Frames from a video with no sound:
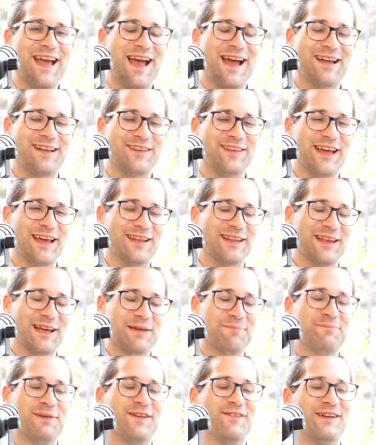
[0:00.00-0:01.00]
had
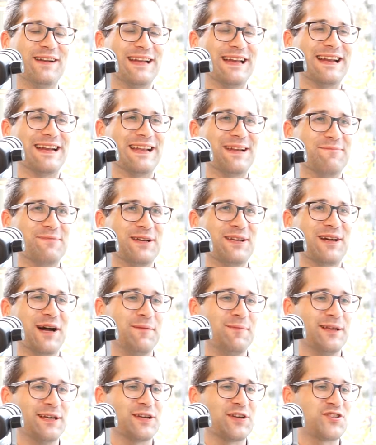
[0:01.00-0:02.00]
then pivoted and
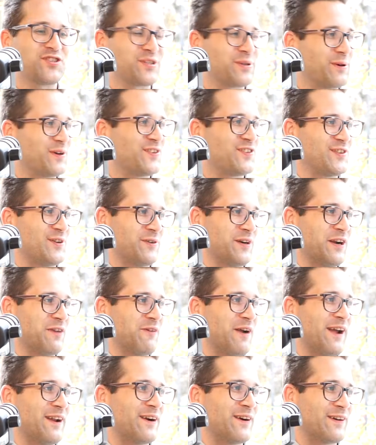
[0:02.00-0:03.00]
become a short story
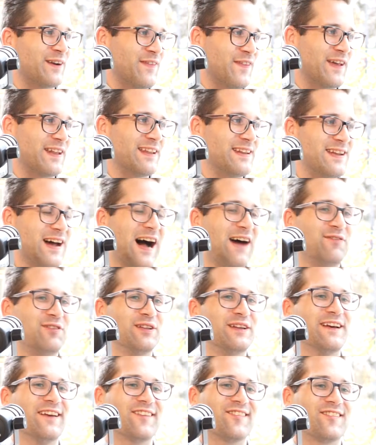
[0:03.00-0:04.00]
writer and then a
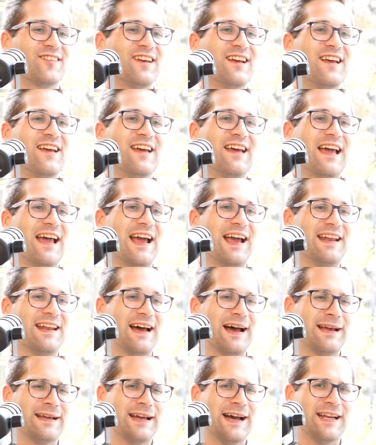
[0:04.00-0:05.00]
novelist. And
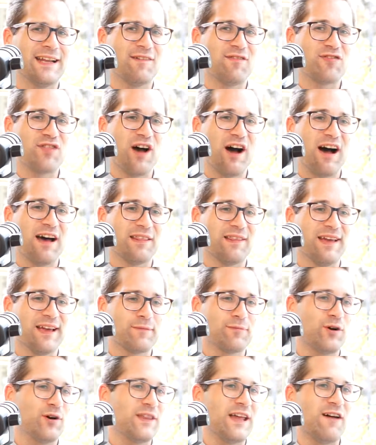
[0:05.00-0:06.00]
I kind of thought
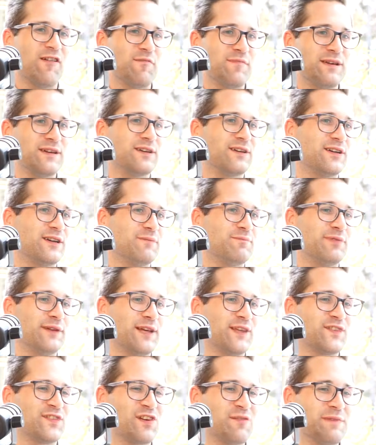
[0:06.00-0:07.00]
that would be a good
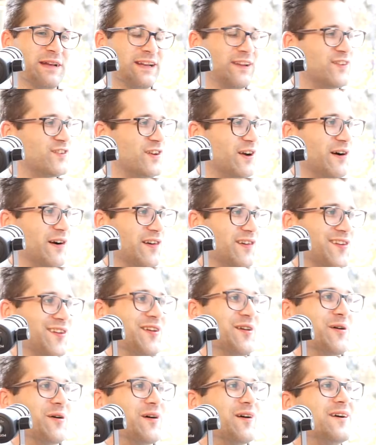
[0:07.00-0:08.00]
place for me to start
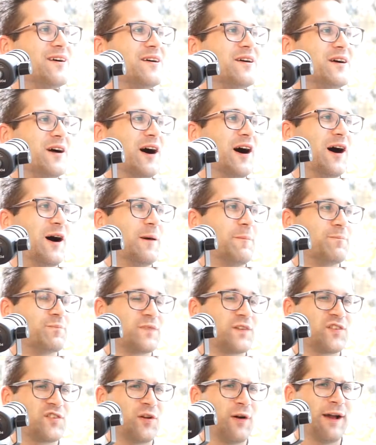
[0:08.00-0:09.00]
too.
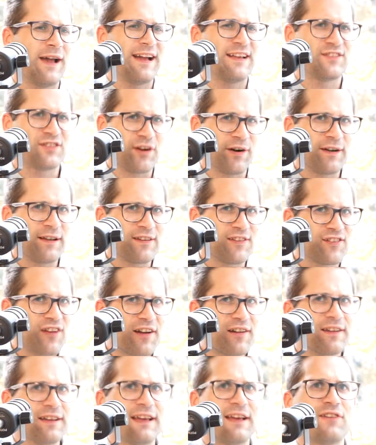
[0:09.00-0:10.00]
So I had started
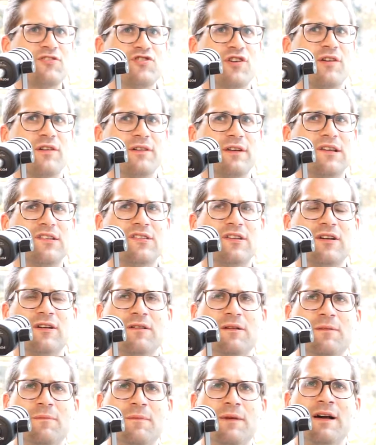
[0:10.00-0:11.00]
studying
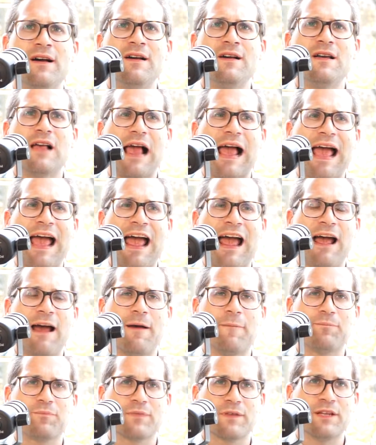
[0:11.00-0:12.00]
journalism
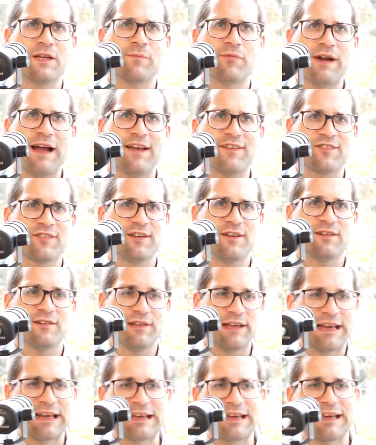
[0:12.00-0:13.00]
at Nebraska
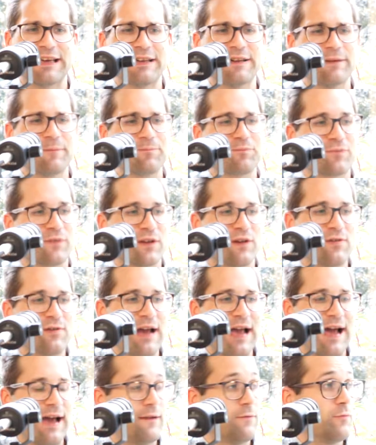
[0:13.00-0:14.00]
Lincoln, who
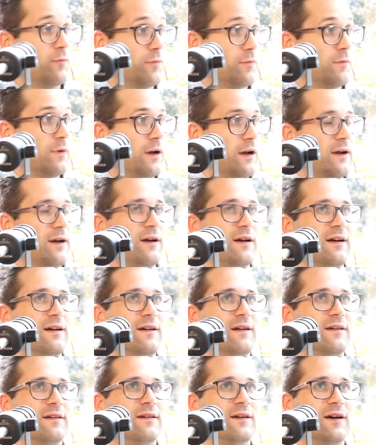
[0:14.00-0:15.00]
had
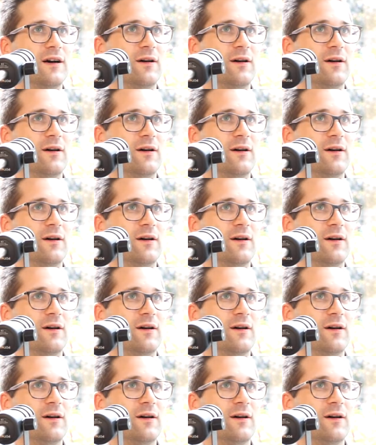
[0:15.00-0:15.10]
a